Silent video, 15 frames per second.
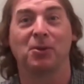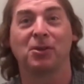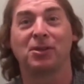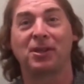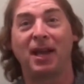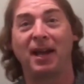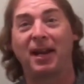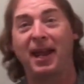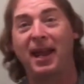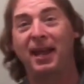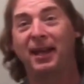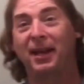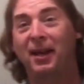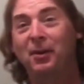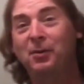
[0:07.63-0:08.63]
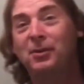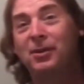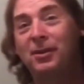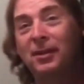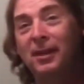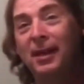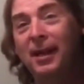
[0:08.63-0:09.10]
just kind of hanging
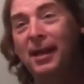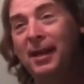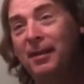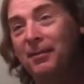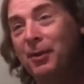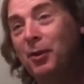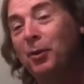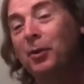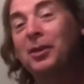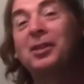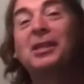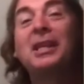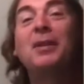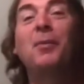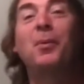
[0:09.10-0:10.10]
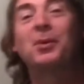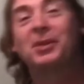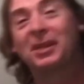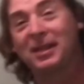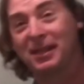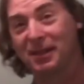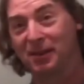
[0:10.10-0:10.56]
out. If you could only see what was
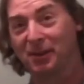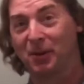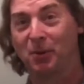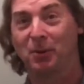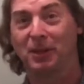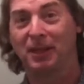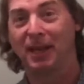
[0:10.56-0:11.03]
in here. Holy